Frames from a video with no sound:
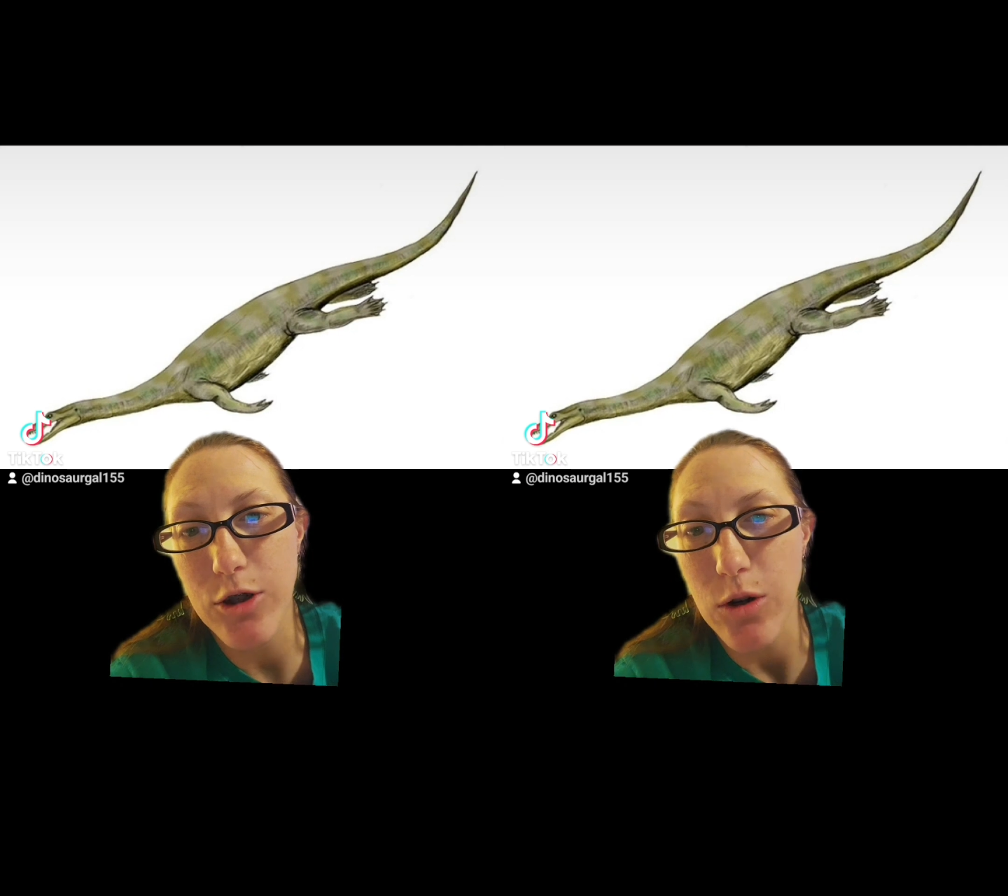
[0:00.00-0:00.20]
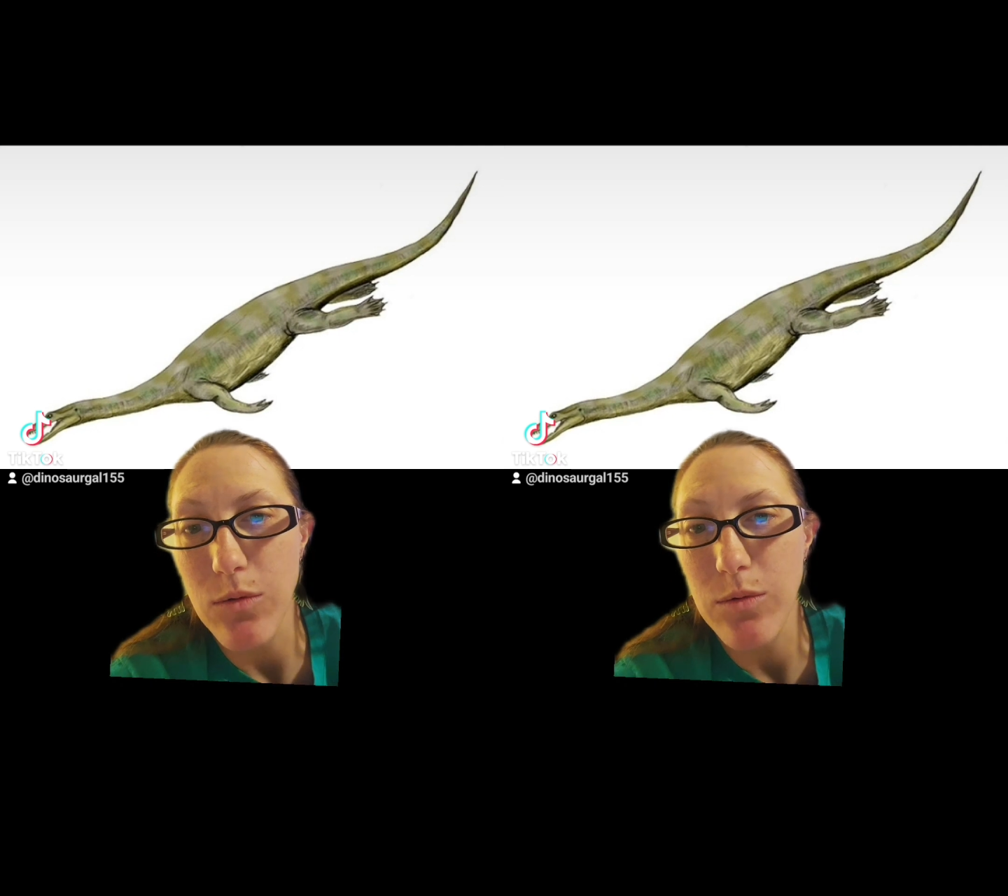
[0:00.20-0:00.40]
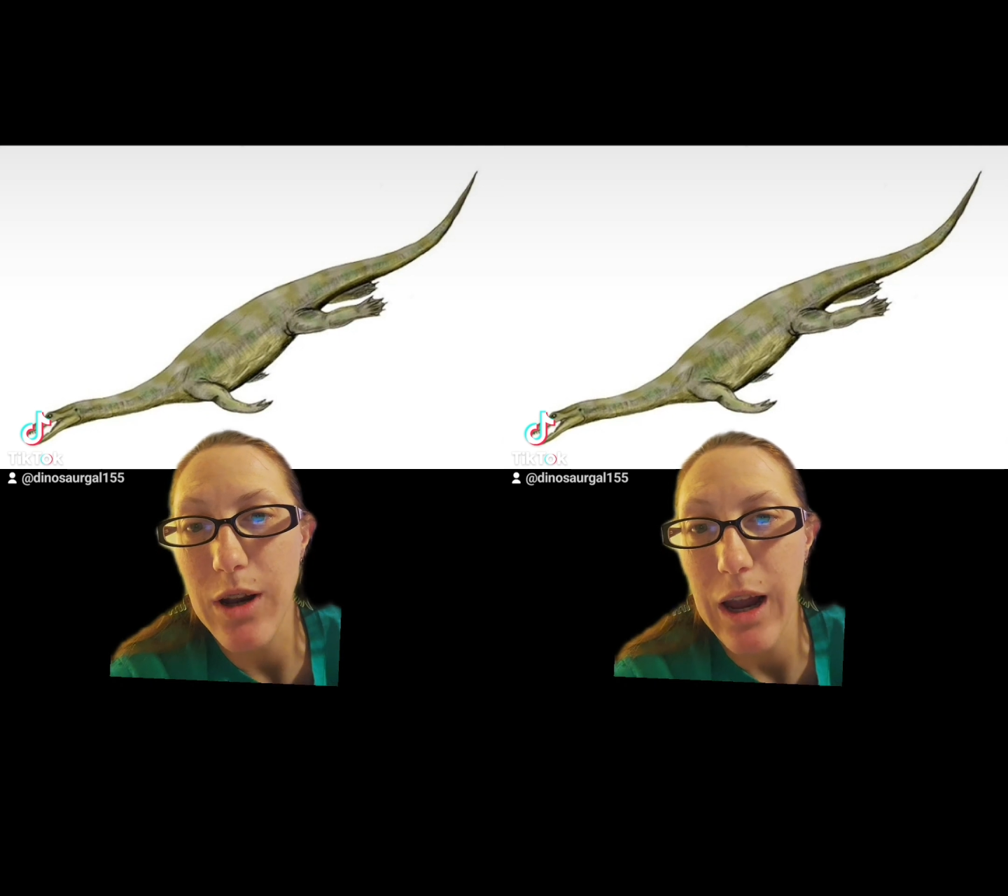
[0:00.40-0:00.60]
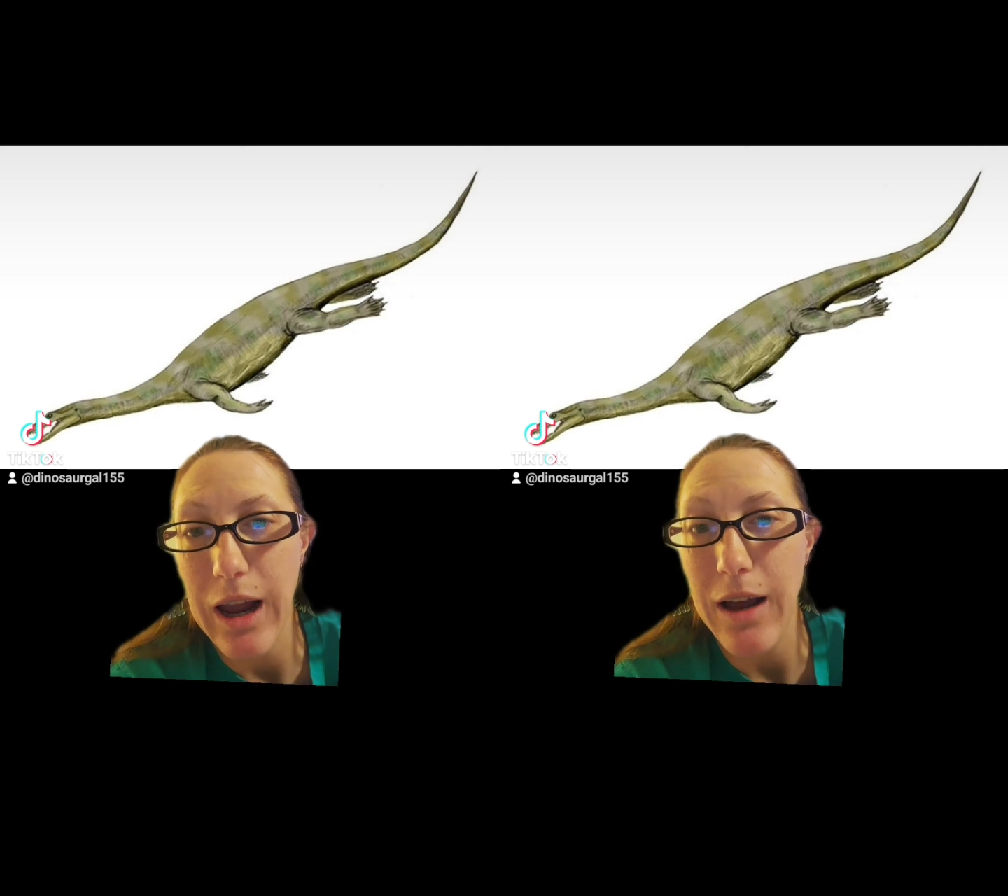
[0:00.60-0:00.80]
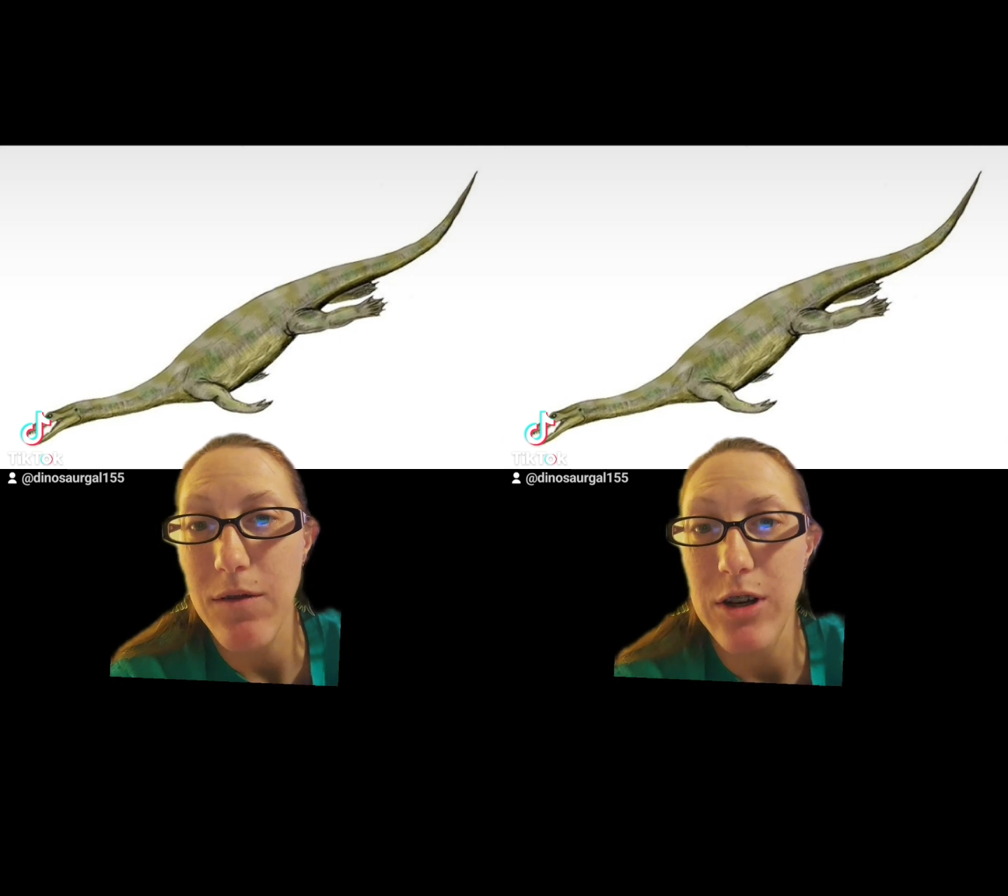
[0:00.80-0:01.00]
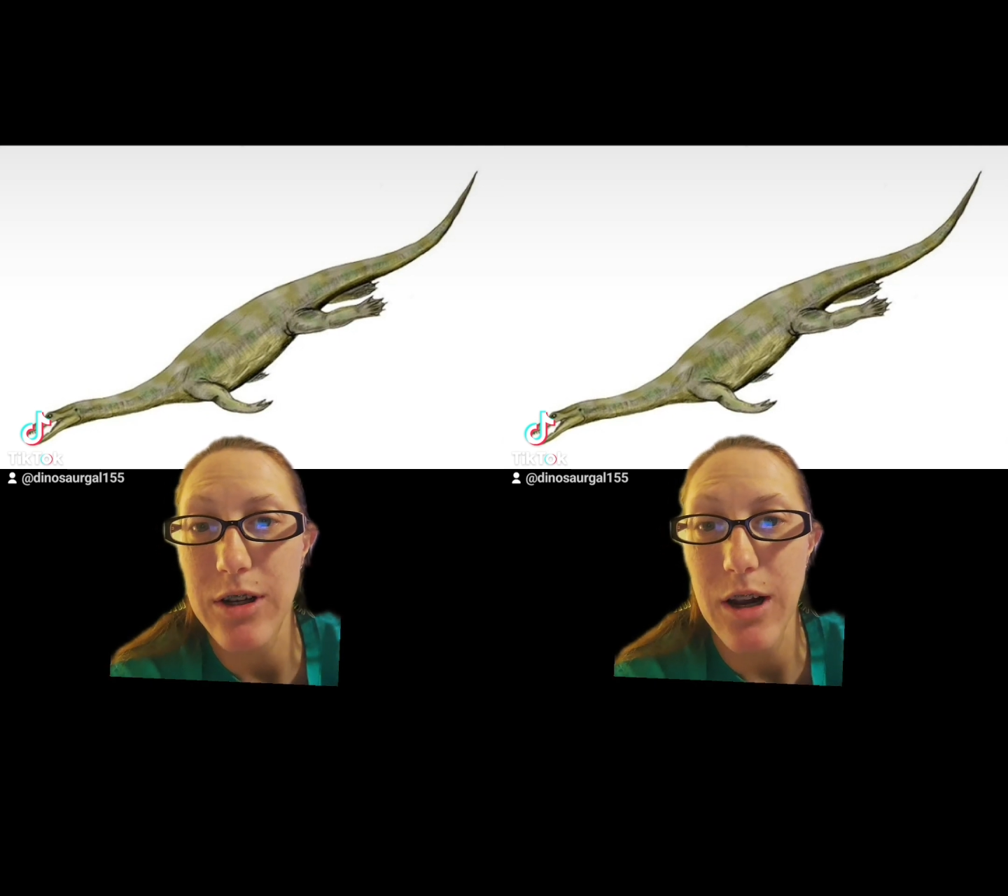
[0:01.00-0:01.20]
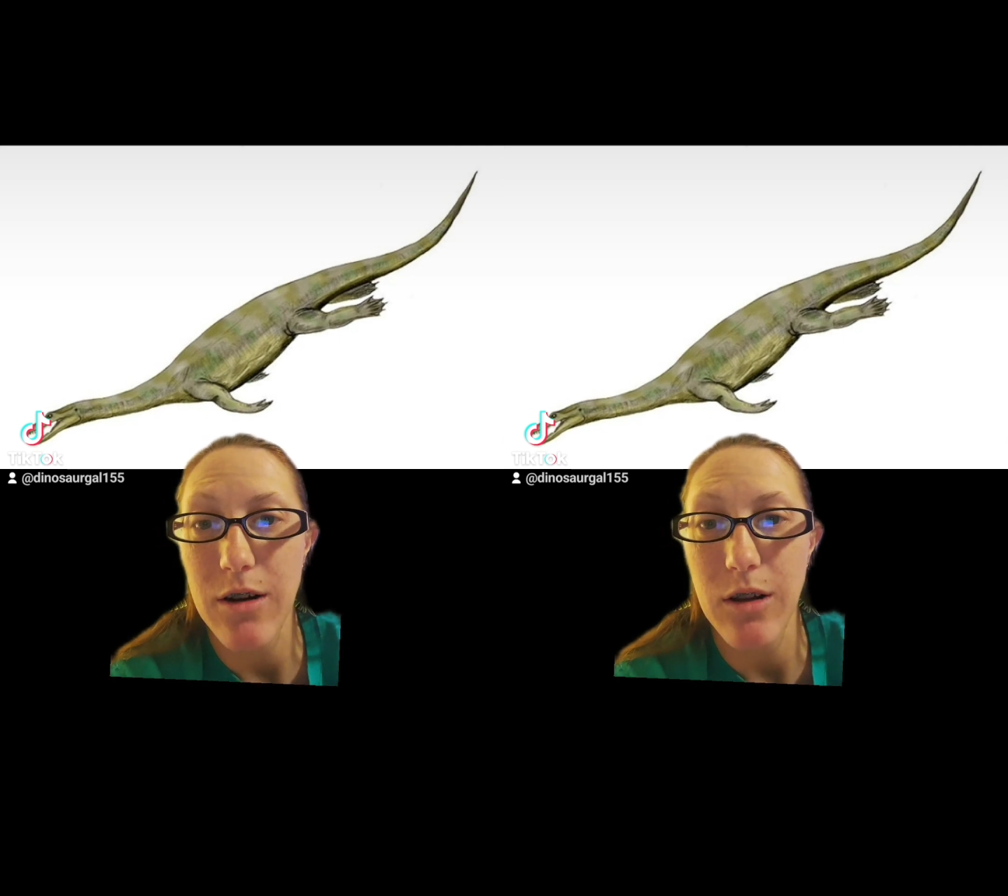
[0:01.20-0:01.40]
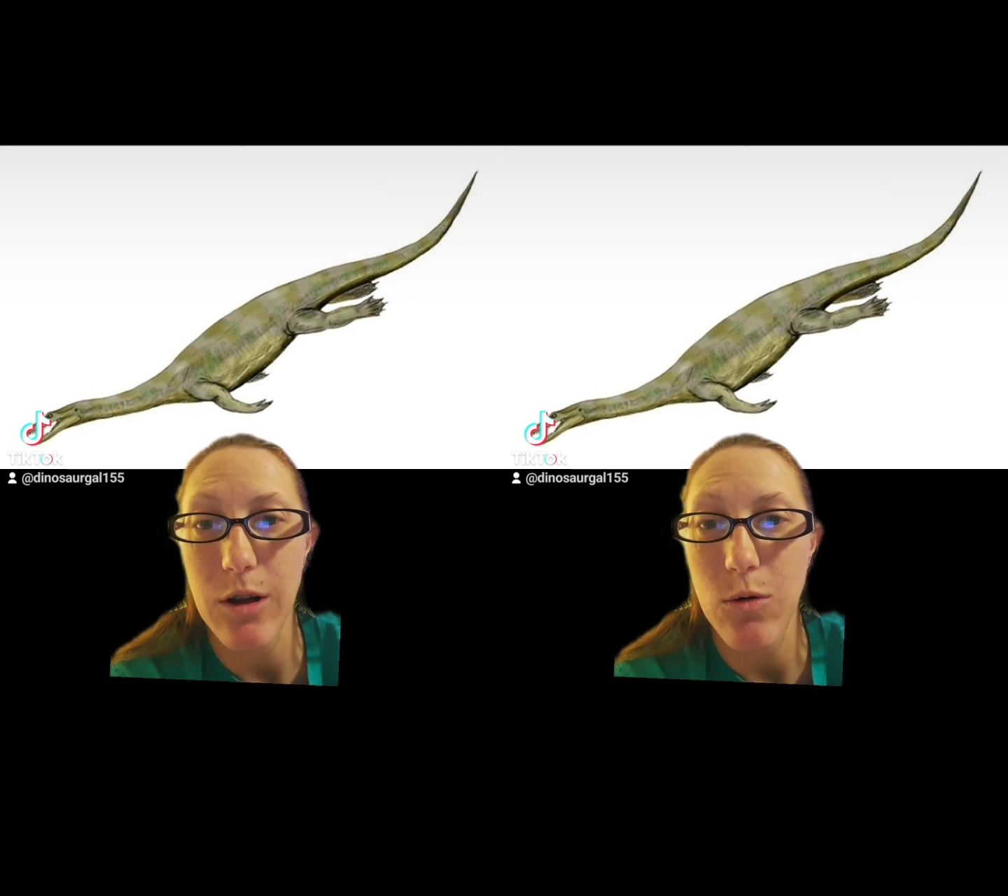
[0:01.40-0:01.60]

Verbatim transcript: don't have an entirely